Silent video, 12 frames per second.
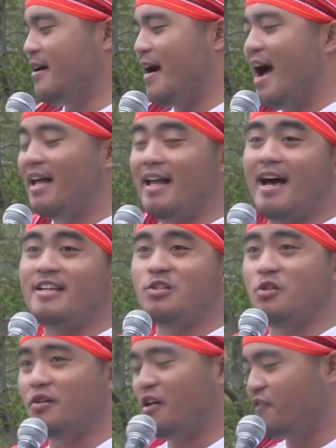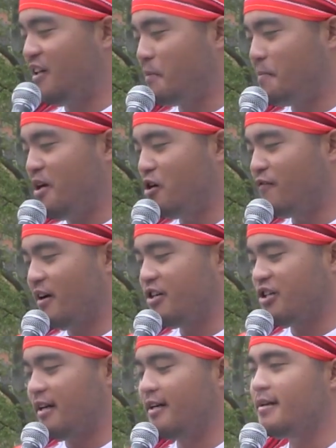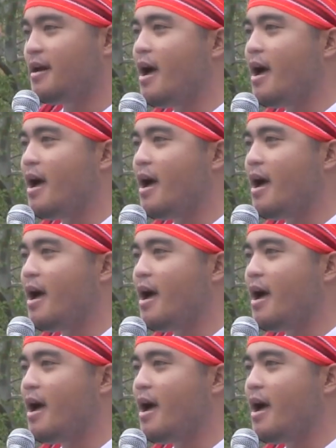and our allies who know the Filipino version,